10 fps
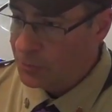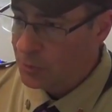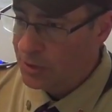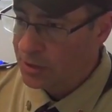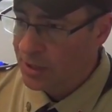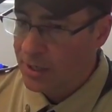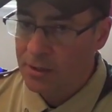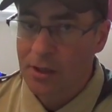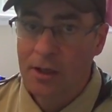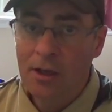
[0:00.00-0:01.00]
you did
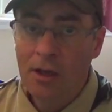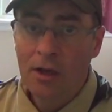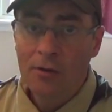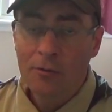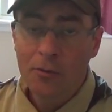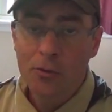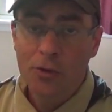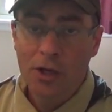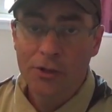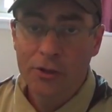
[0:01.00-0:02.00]
get
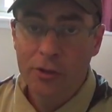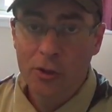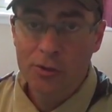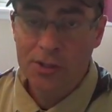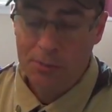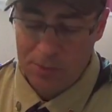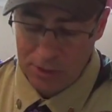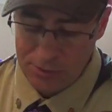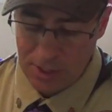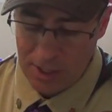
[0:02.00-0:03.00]
food on your clothes at
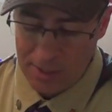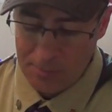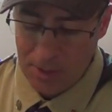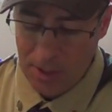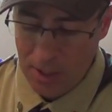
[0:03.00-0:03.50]
mealtime,